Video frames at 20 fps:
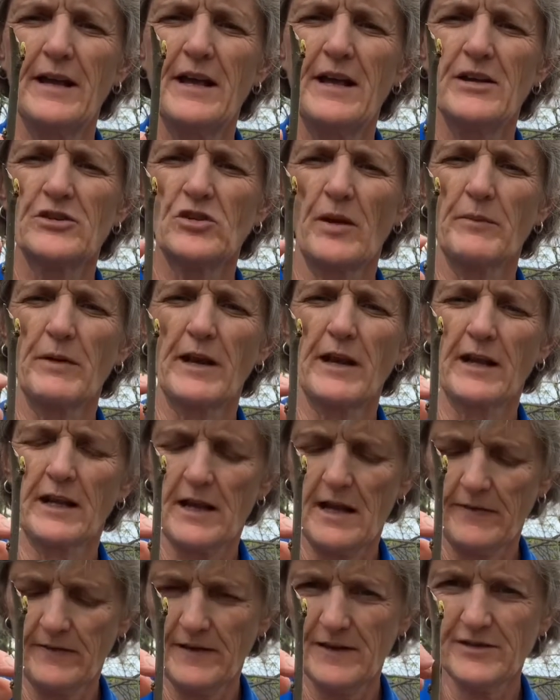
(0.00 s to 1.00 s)
So I'm going to
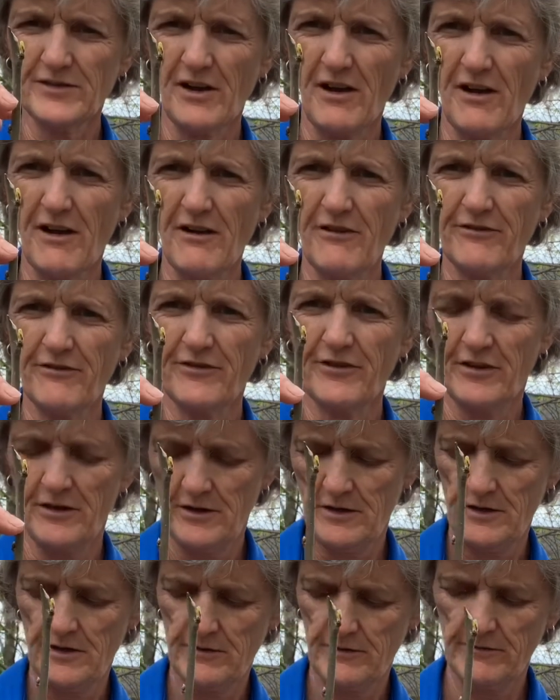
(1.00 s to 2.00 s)
cut this off
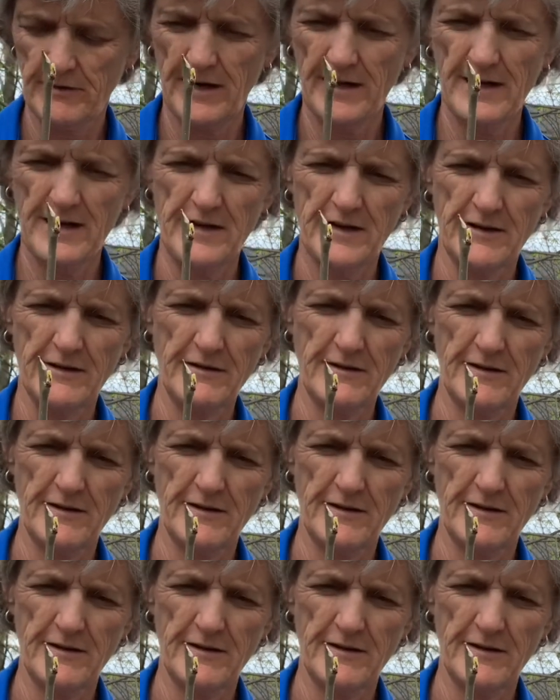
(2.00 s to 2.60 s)
right here,